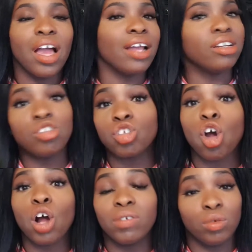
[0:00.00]
And the
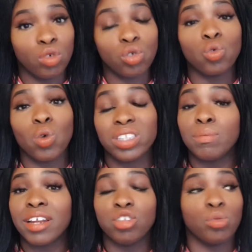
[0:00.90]
scarring was always
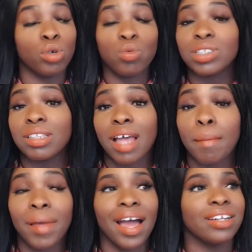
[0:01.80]
manageable. It wasn't
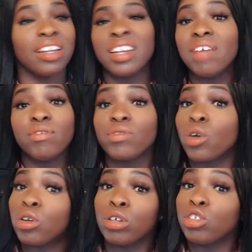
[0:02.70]
that bad. And I never
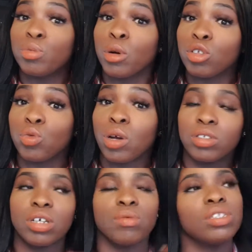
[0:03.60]
got no spots
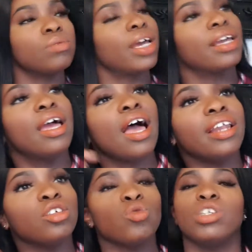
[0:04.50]
whilst I was away.
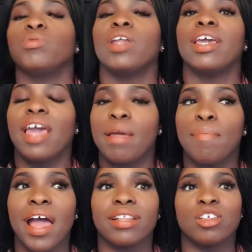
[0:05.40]
And it's always when I came
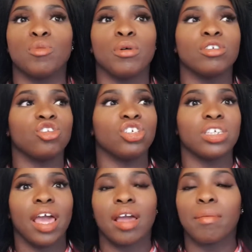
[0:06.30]
back, the spots
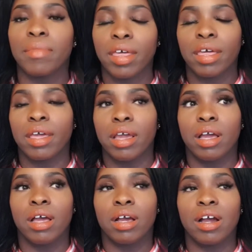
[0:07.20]
just came.
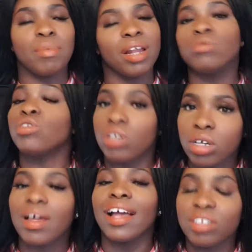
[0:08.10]
I mean, I was going
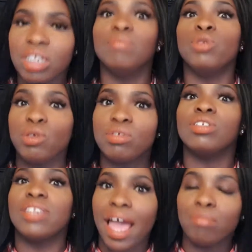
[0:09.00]
to actually move
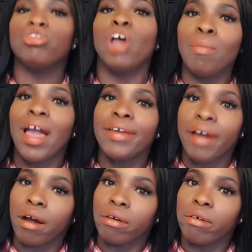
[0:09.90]
to damn Jamaica.